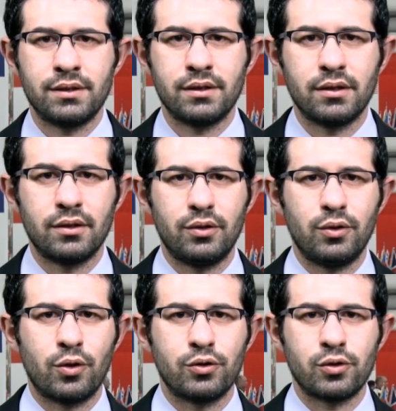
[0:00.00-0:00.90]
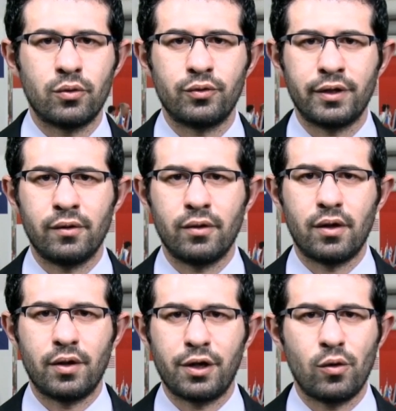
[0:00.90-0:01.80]
Eurozone
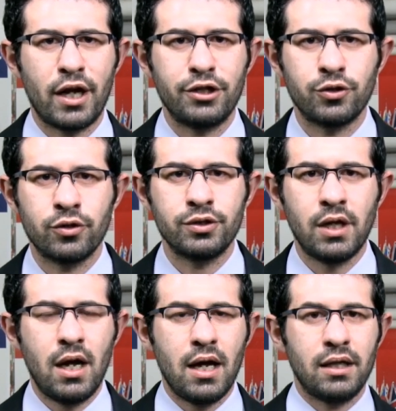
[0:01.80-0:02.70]
regulations,